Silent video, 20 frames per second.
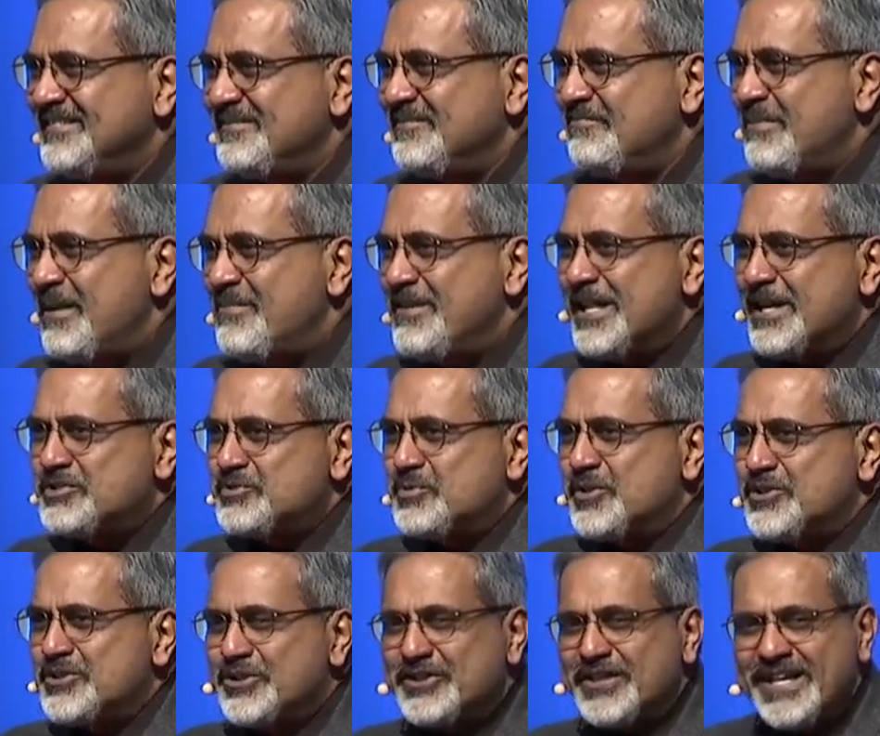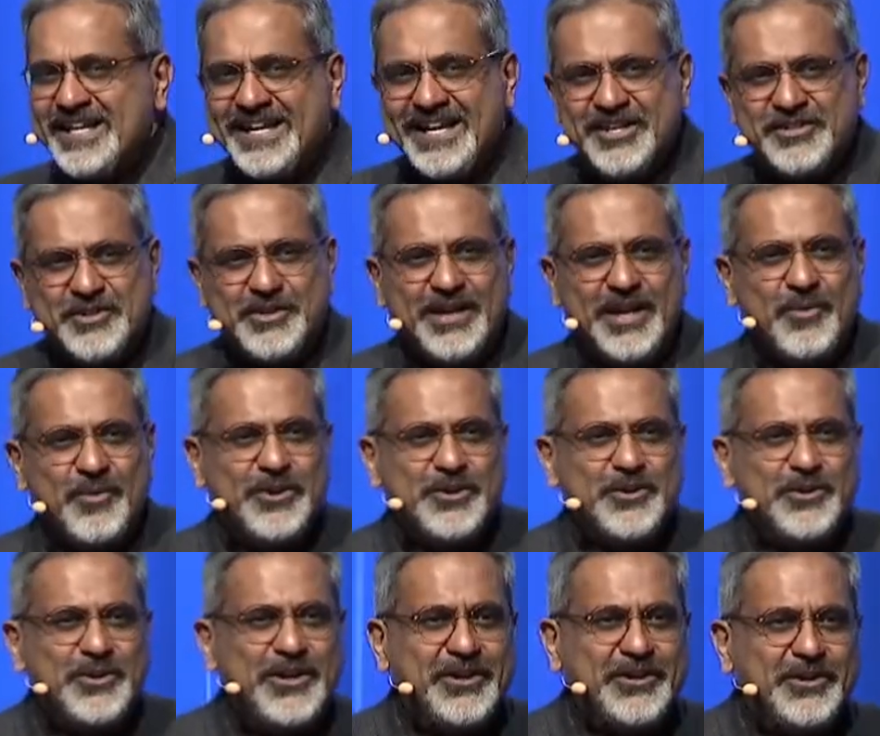Maybe that's what you're thinking today when you
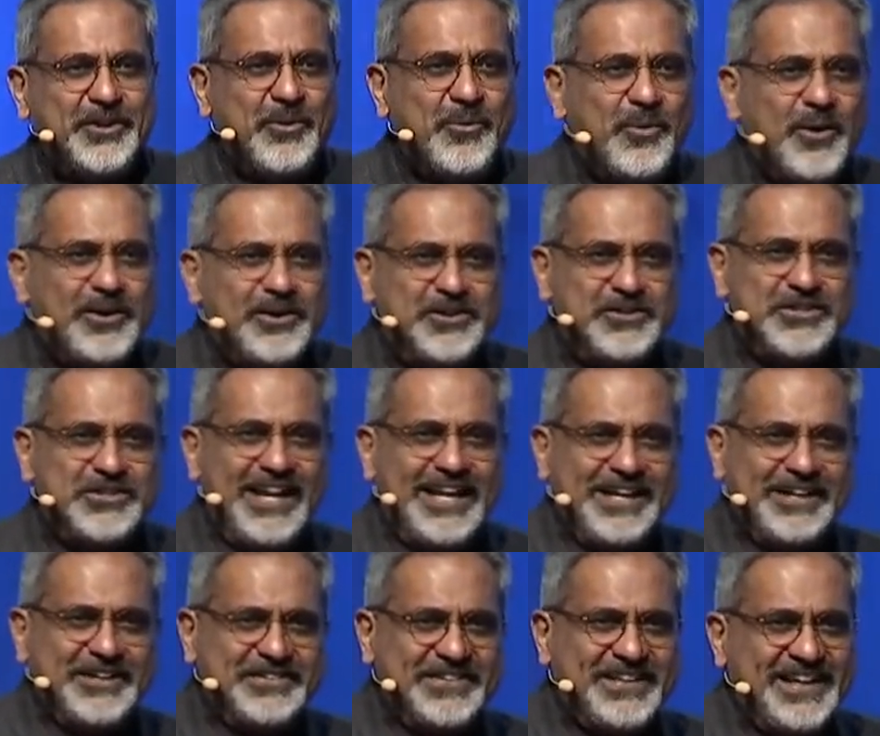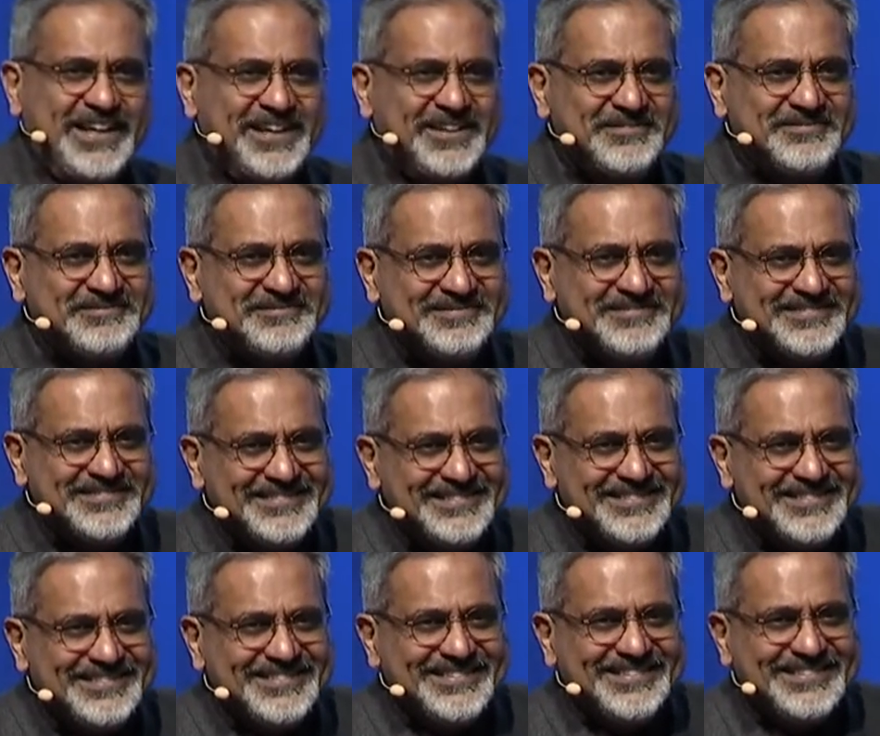hear the words legacy.
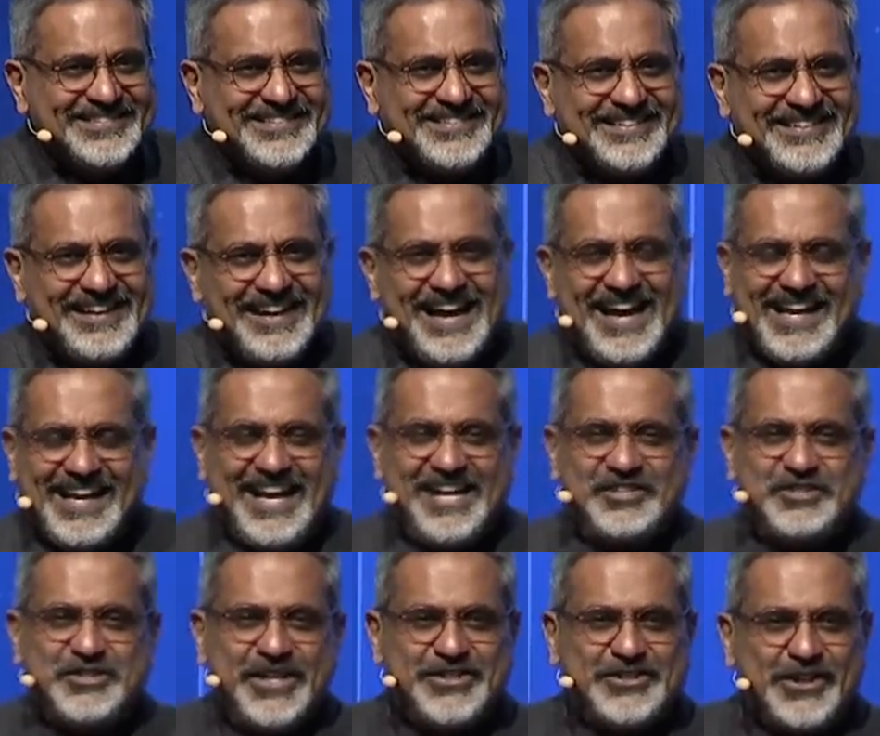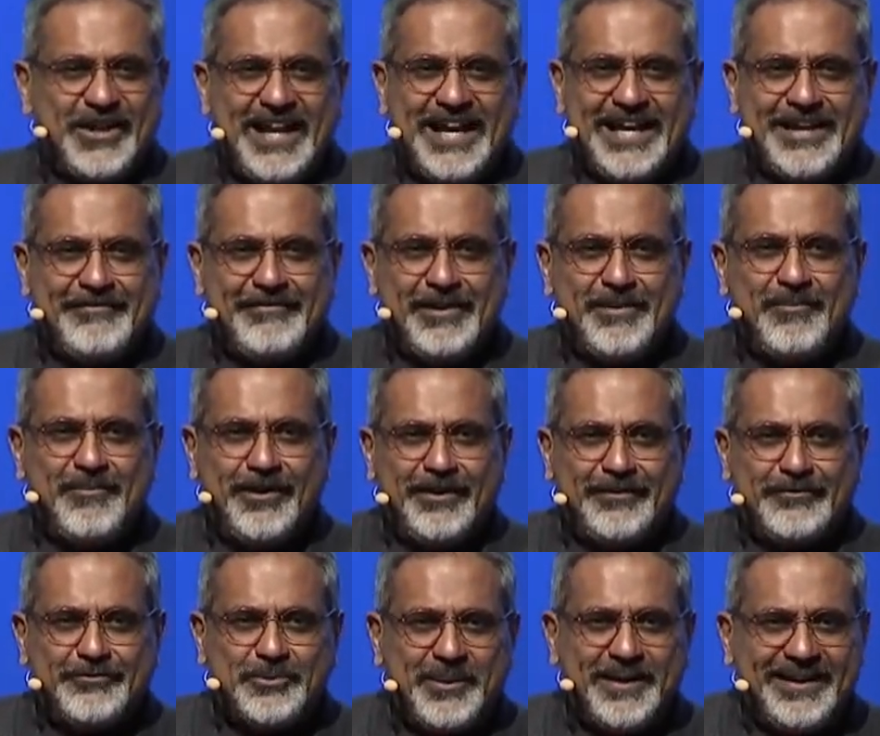I can't change a life. I'm all
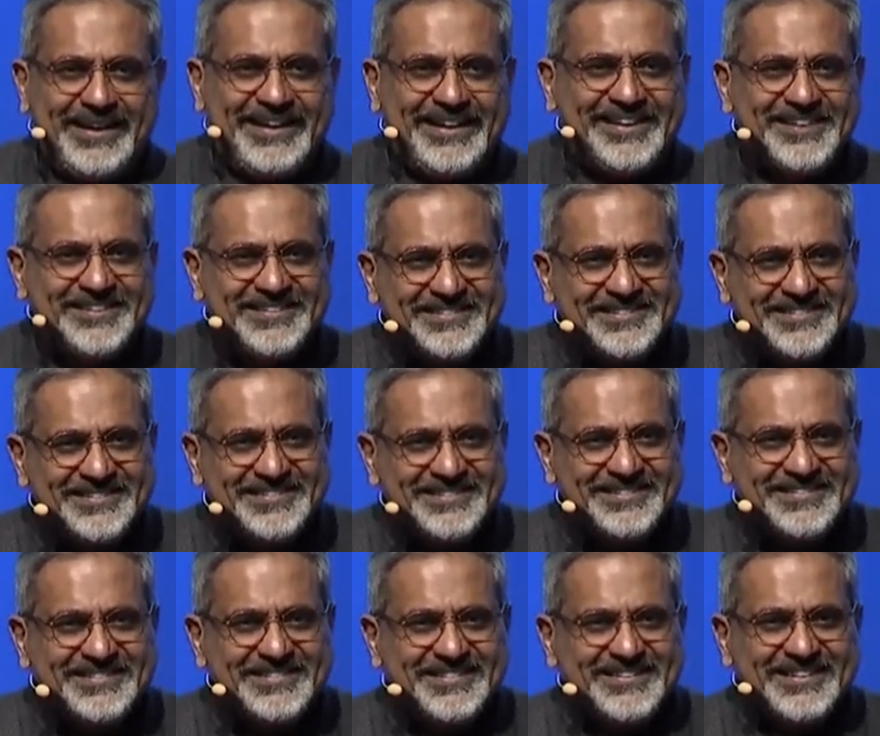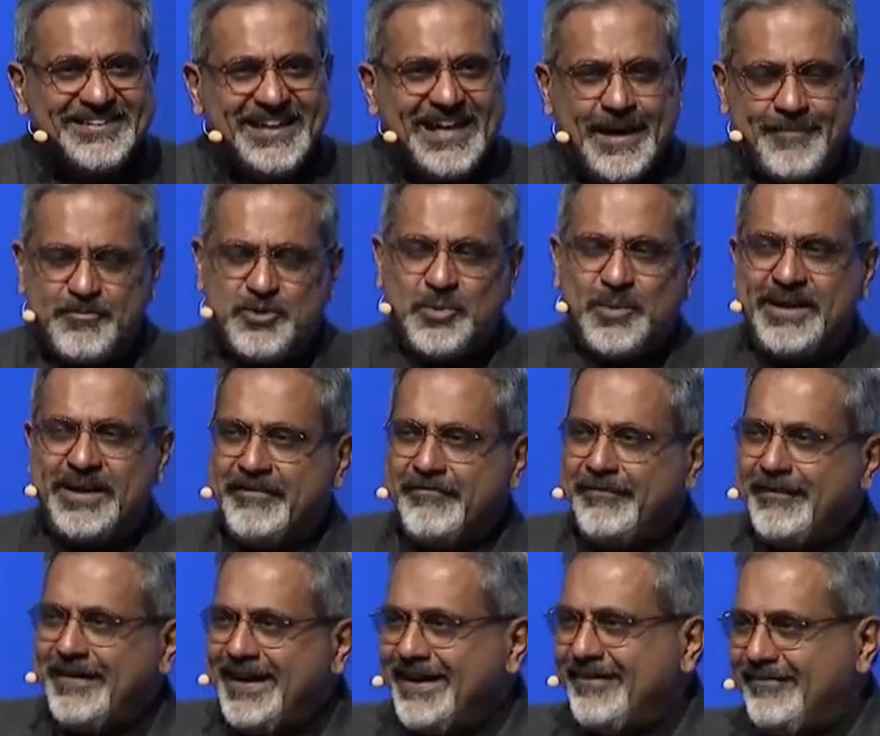of 20. I'm
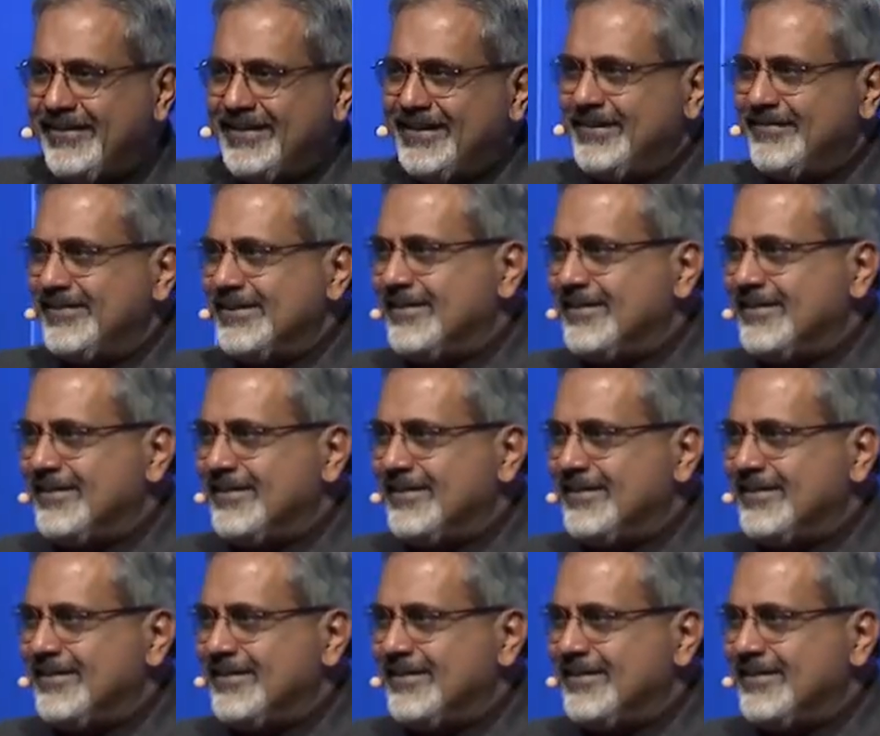25. I live in